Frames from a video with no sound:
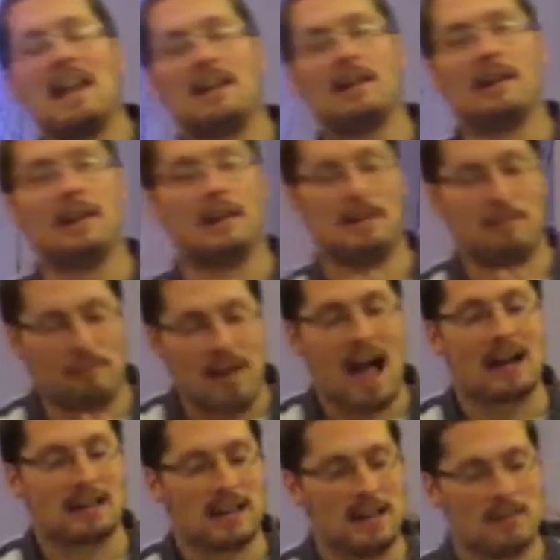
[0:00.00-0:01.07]
And in
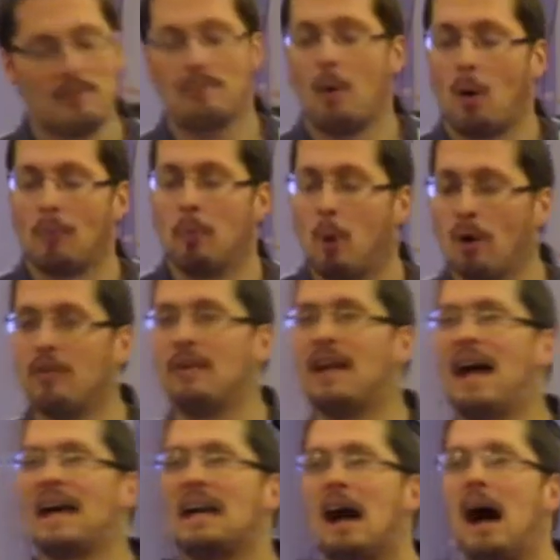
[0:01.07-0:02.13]
fact, even more important
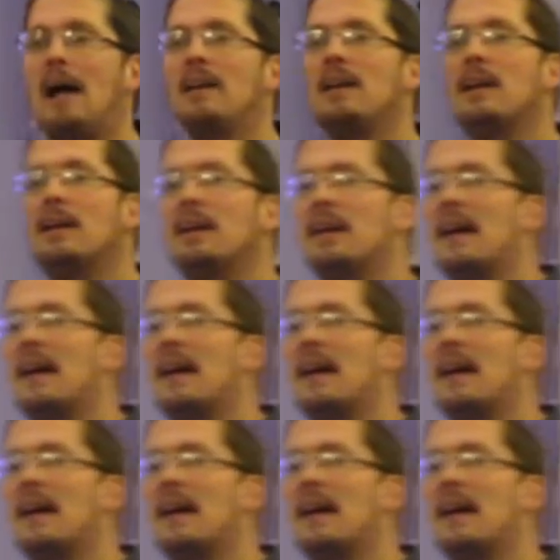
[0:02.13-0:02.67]
than that, God